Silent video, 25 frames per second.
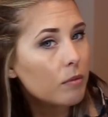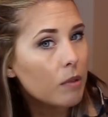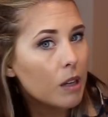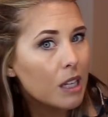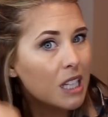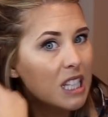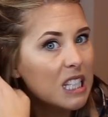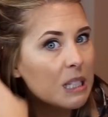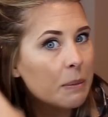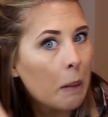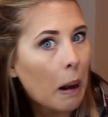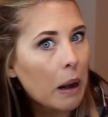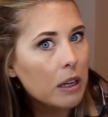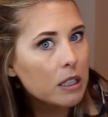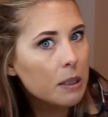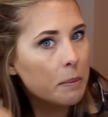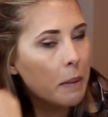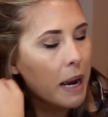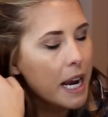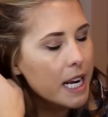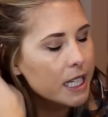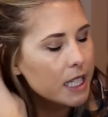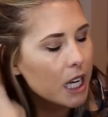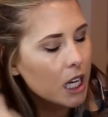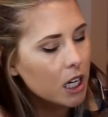It smells
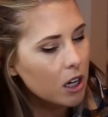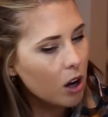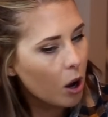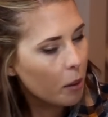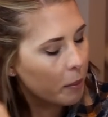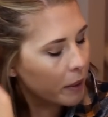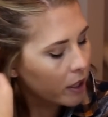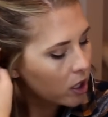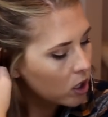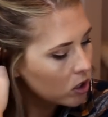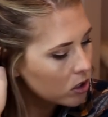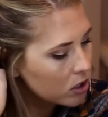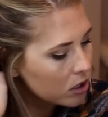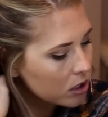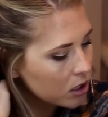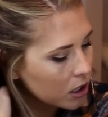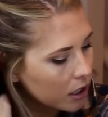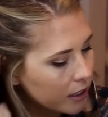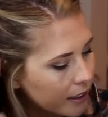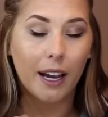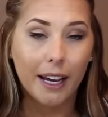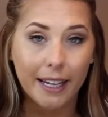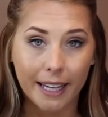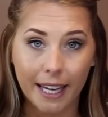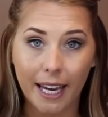amazing, oh my
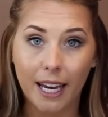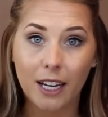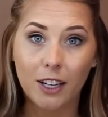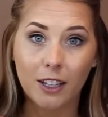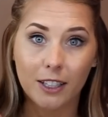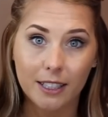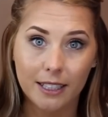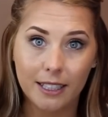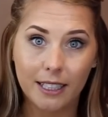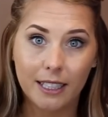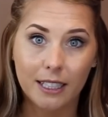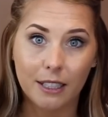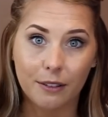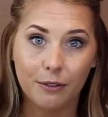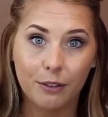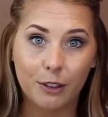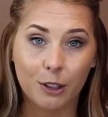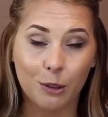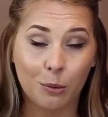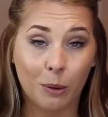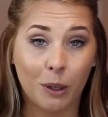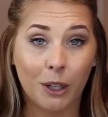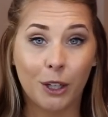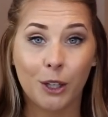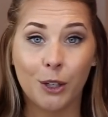god. Again, I see a
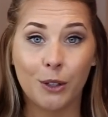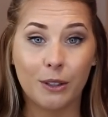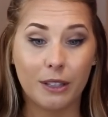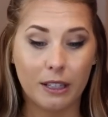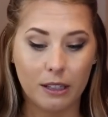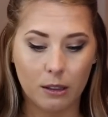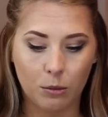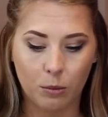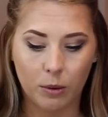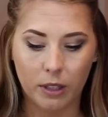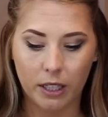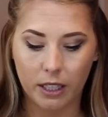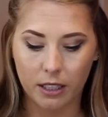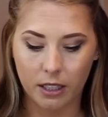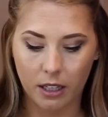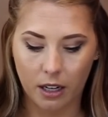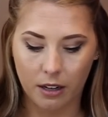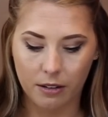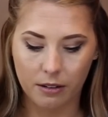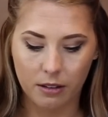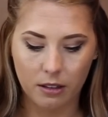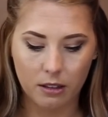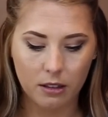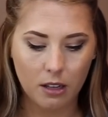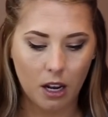difference when I use this and when I
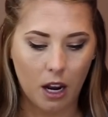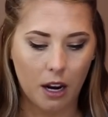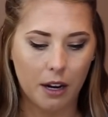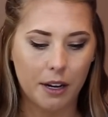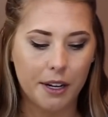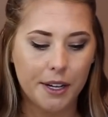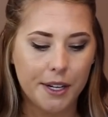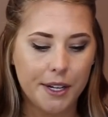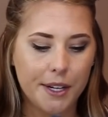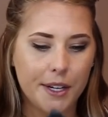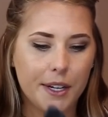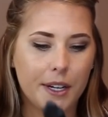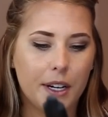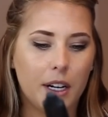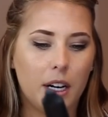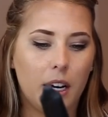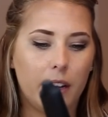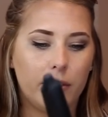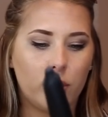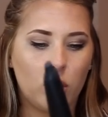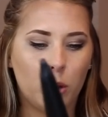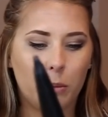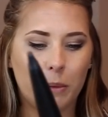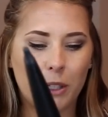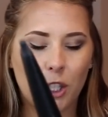don't. So,
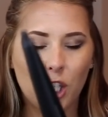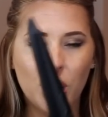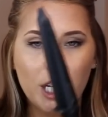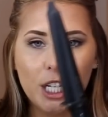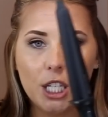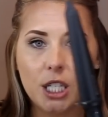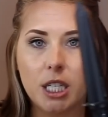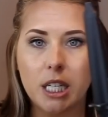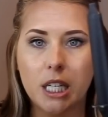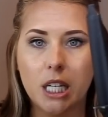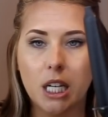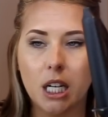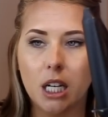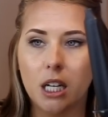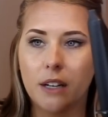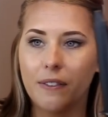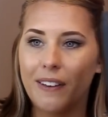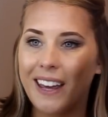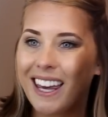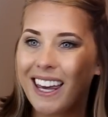I've got my GHD Curve